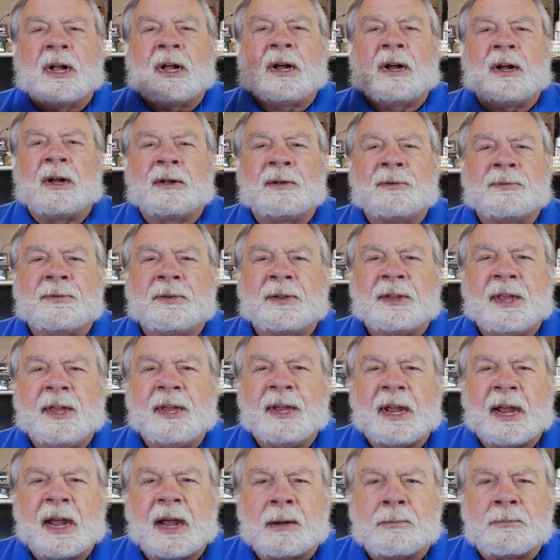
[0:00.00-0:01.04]
of
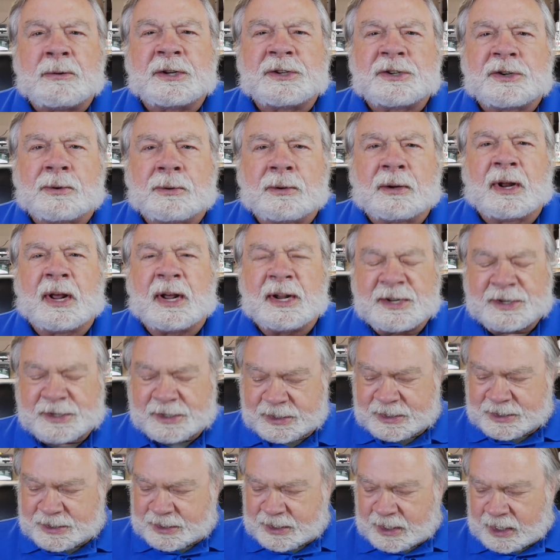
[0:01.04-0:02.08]
the amateur
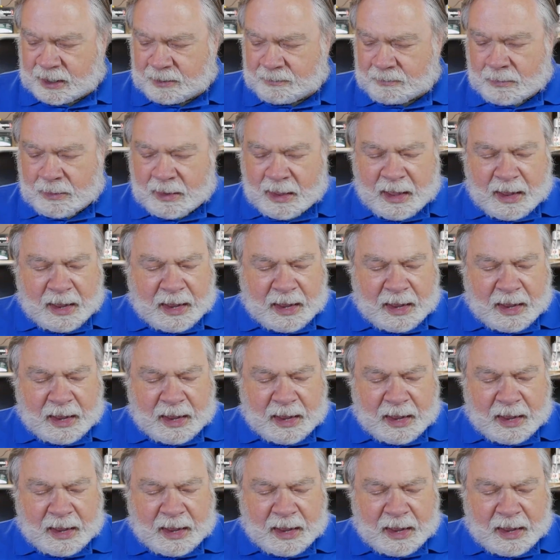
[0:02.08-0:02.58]
licensing,